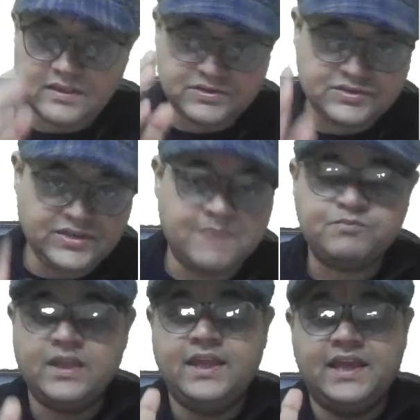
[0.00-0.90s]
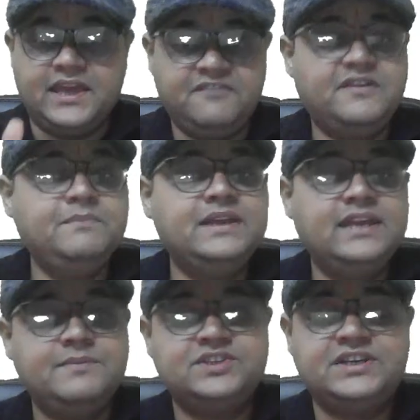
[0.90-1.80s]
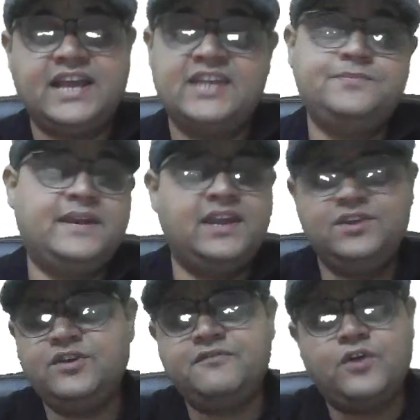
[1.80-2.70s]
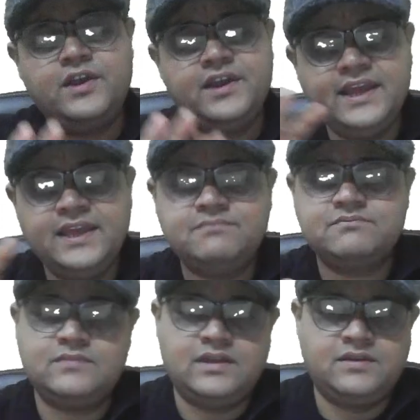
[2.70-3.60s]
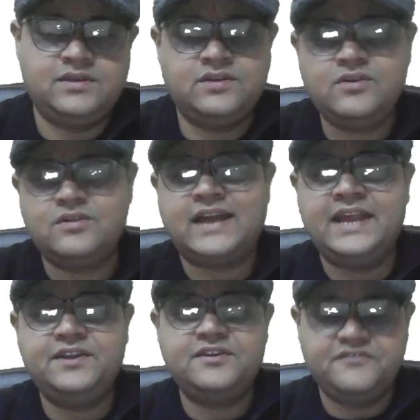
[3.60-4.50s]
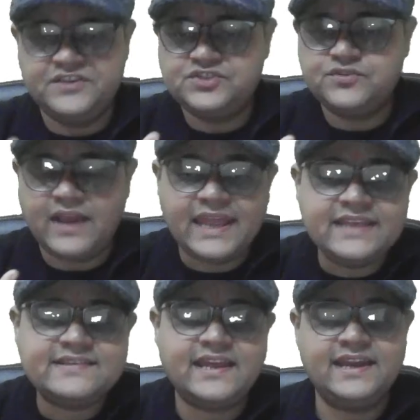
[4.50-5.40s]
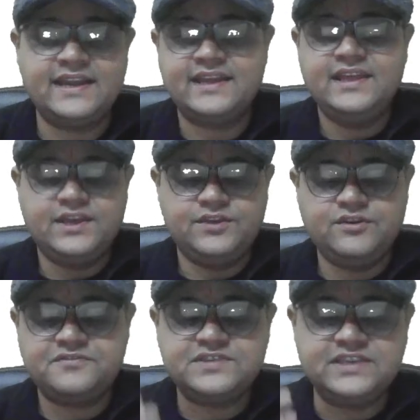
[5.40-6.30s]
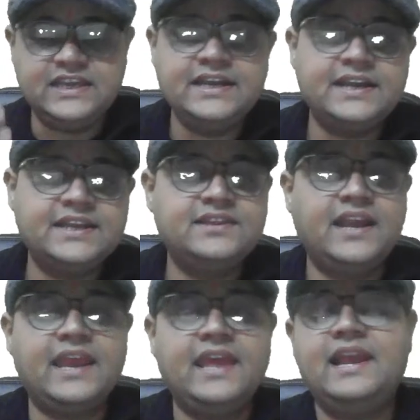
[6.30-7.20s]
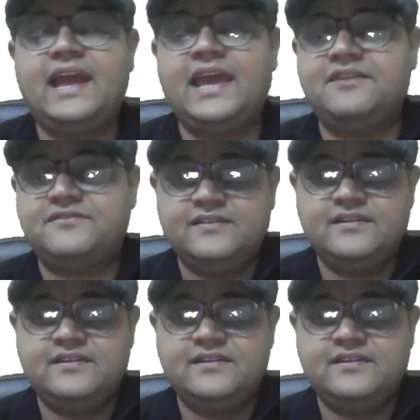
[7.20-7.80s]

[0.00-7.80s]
See, if a medium is transparent, you have already kind of visualized it, you have seen it in the real life.